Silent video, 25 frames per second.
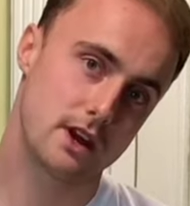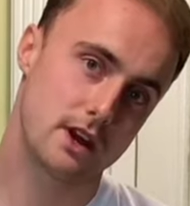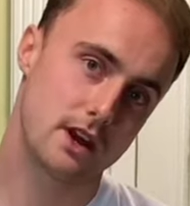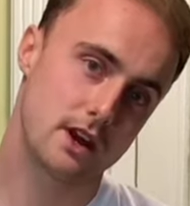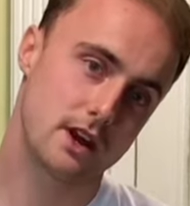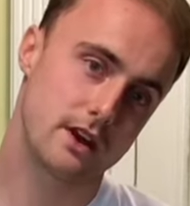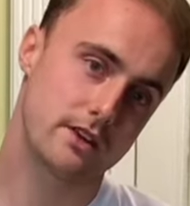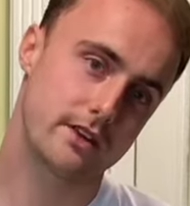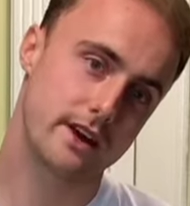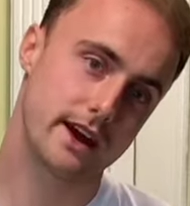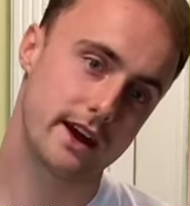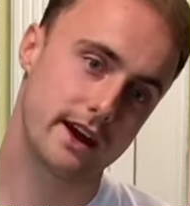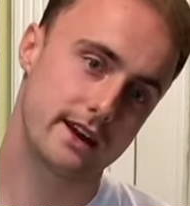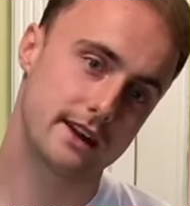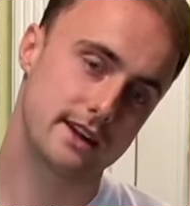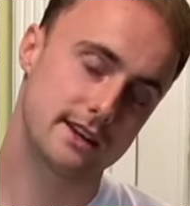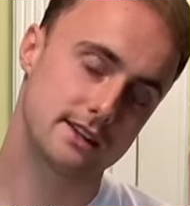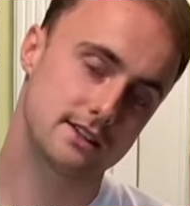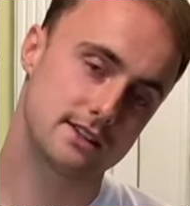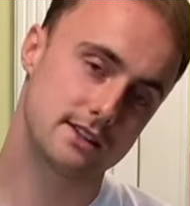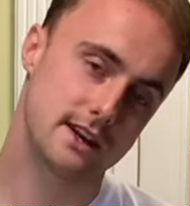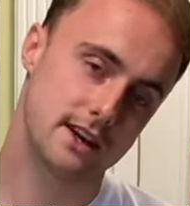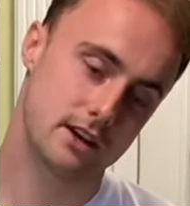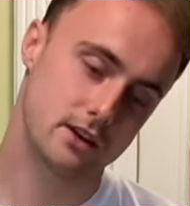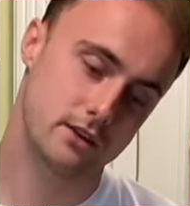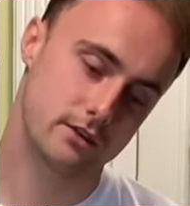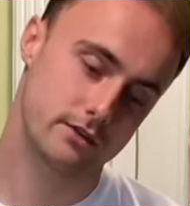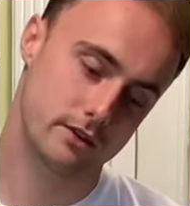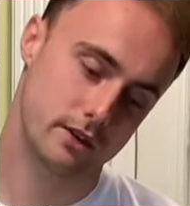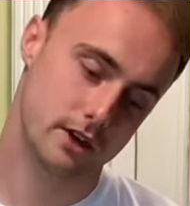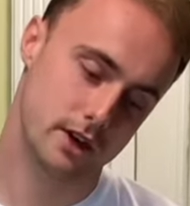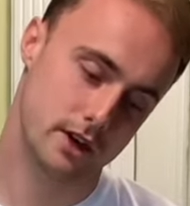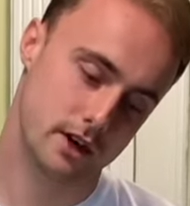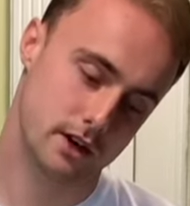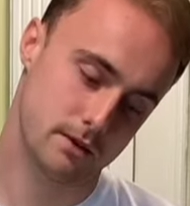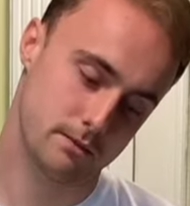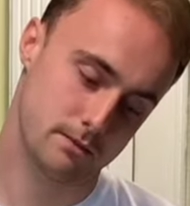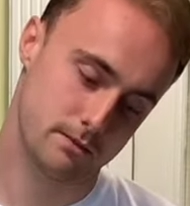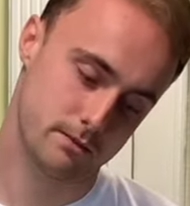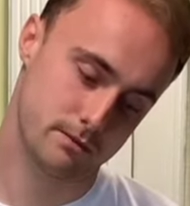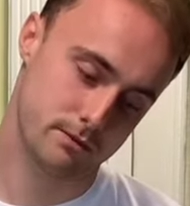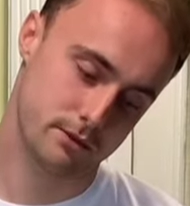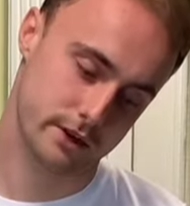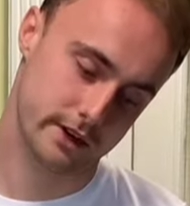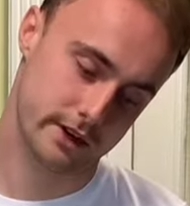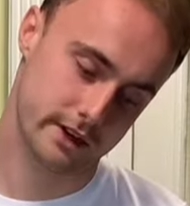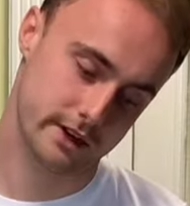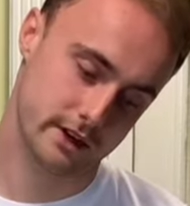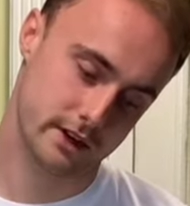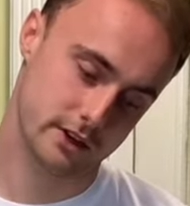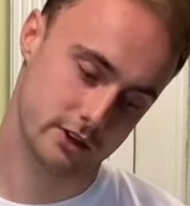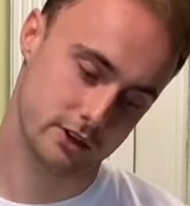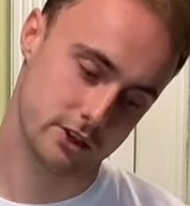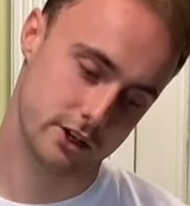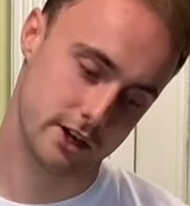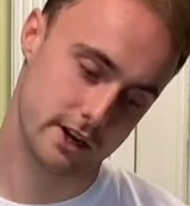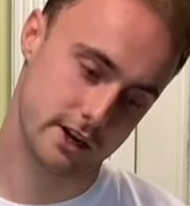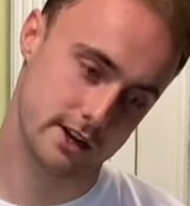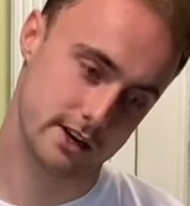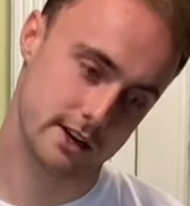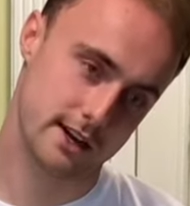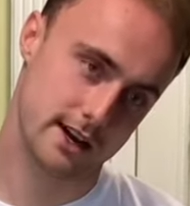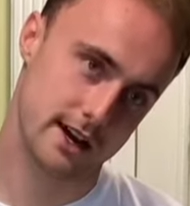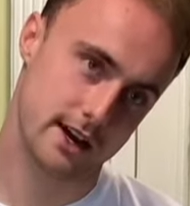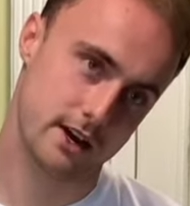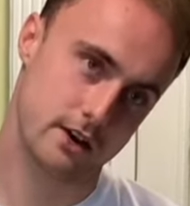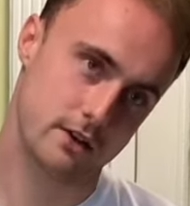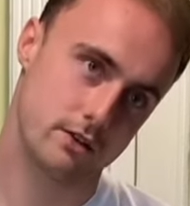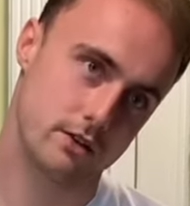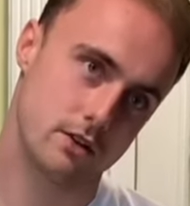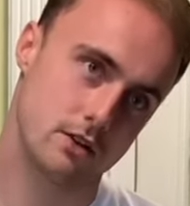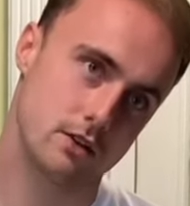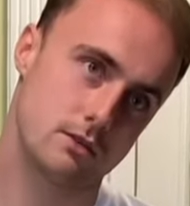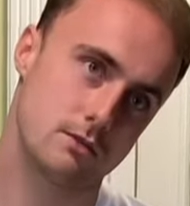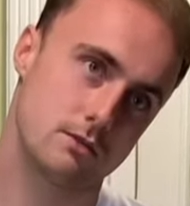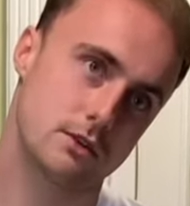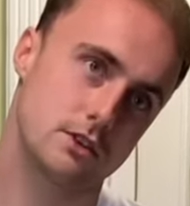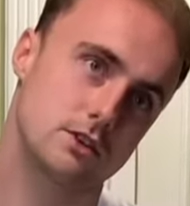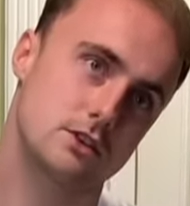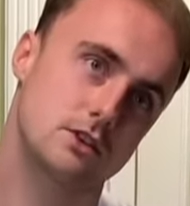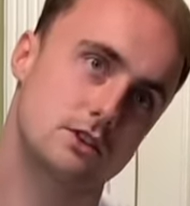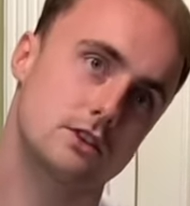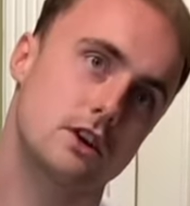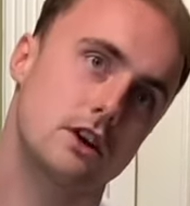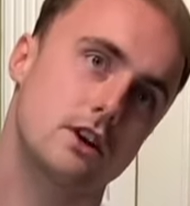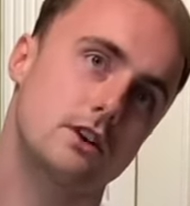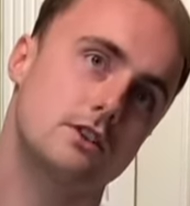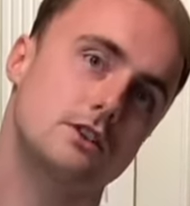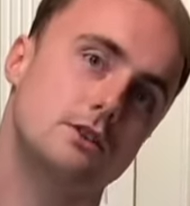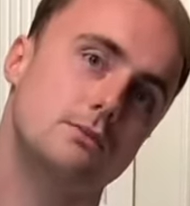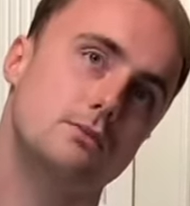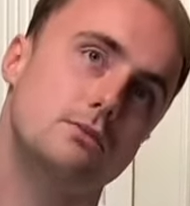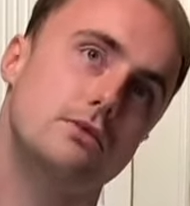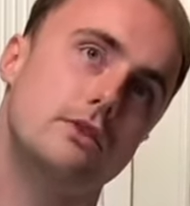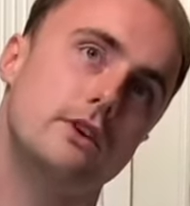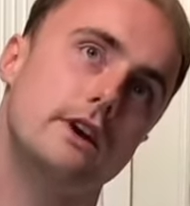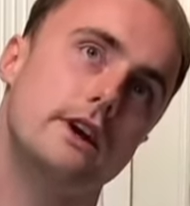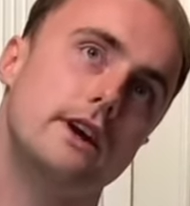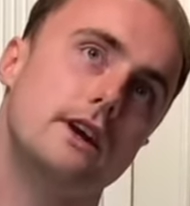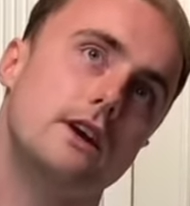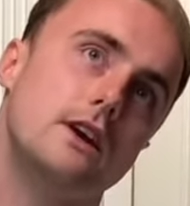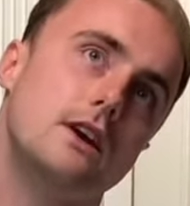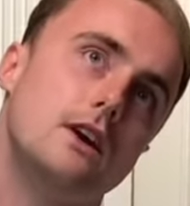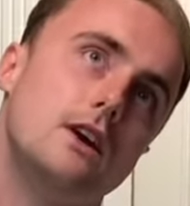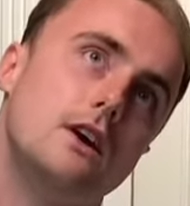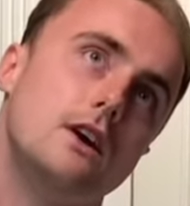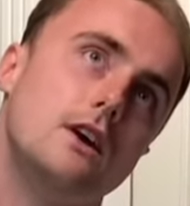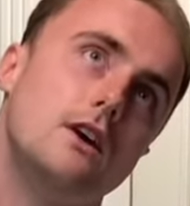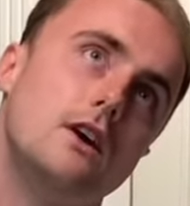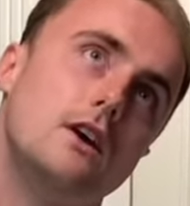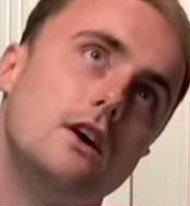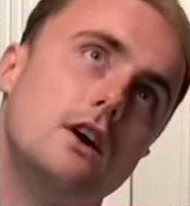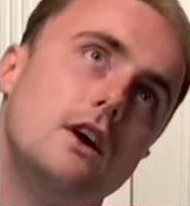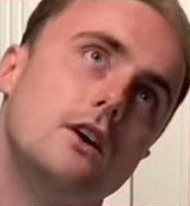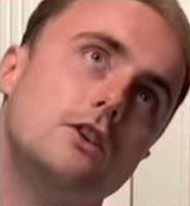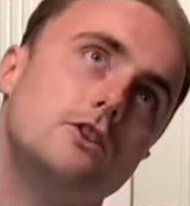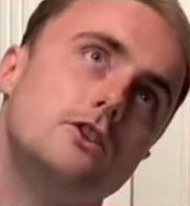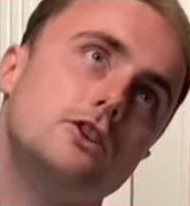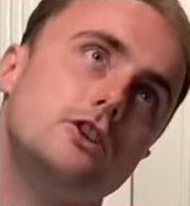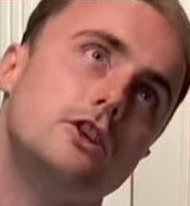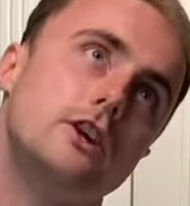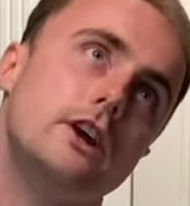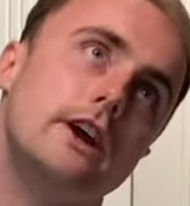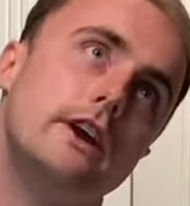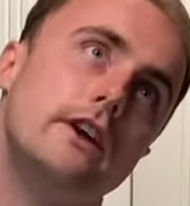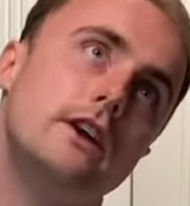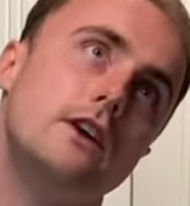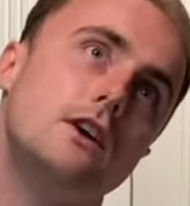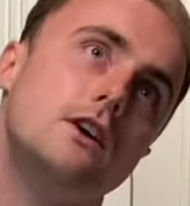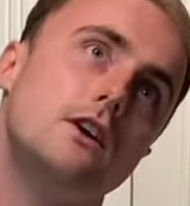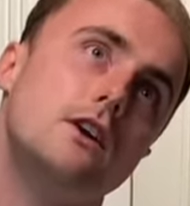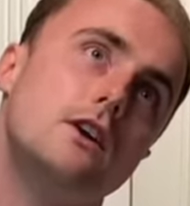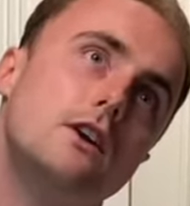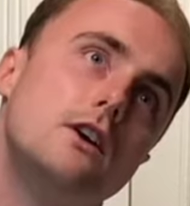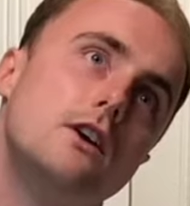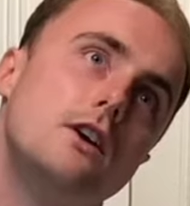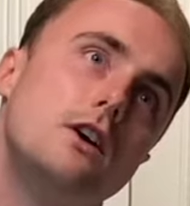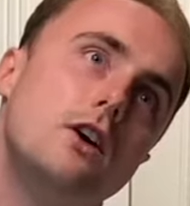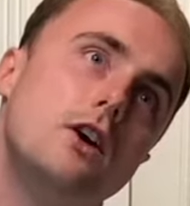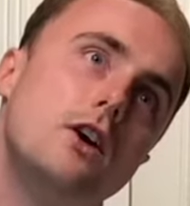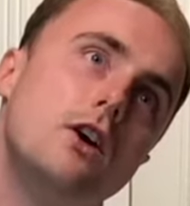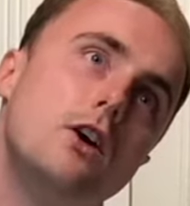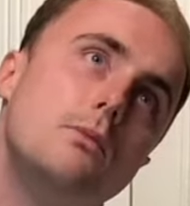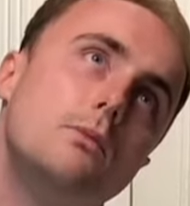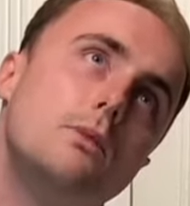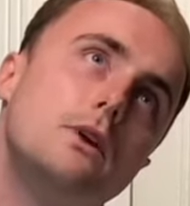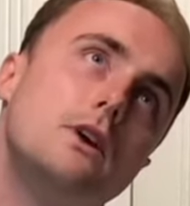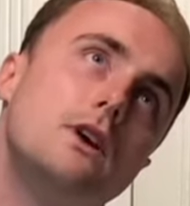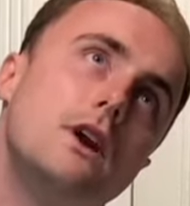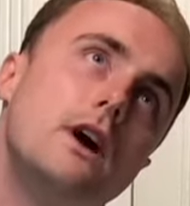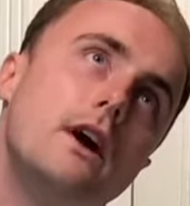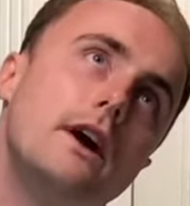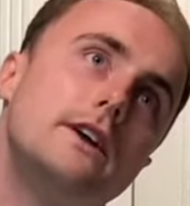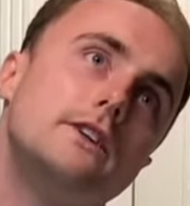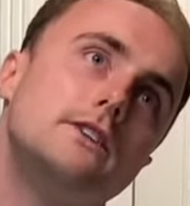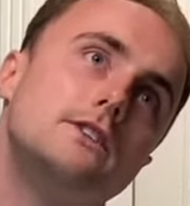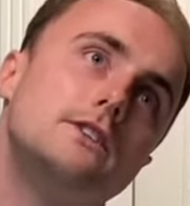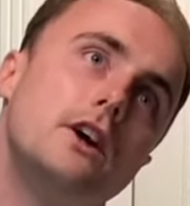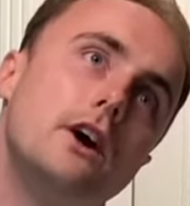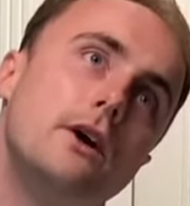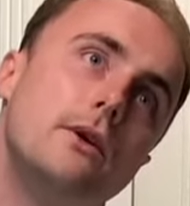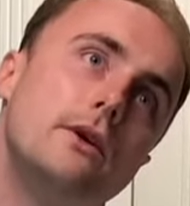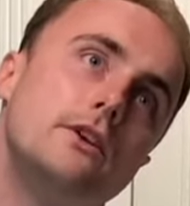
then instead of bringing our chin down, we're just going to bring our chin up like so, and you